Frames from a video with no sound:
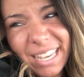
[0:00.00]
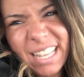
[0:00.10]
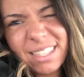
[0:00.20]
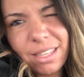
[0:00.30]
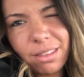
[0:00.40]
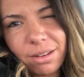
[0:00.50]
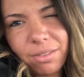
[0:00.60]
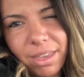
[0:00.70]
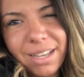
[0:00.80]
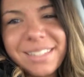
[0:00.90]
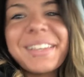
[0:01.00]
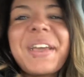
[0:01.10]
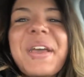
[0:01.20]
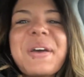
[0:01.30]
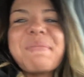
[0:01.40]
It's the little things.
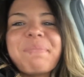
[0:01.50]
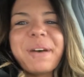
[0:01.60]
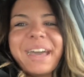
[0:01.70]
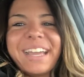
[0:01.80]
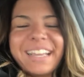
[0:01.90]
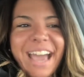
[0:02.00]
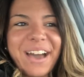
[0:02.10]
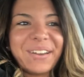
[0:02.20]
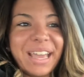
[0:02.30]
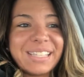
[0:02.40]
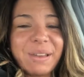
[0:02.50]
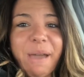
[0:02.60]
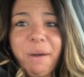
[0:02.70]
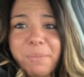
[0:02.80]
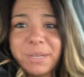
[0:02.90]
But yeah, okay, so
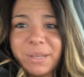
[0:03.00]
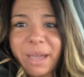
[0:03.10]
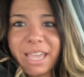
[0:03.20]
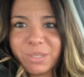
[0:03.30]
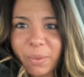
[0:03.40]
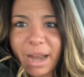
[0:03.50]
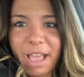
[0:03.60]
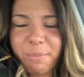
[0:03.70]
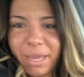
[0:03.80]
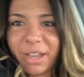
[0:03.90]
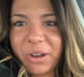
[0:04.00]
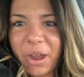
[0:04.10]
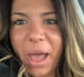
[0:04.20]
I will update you guys when I pick her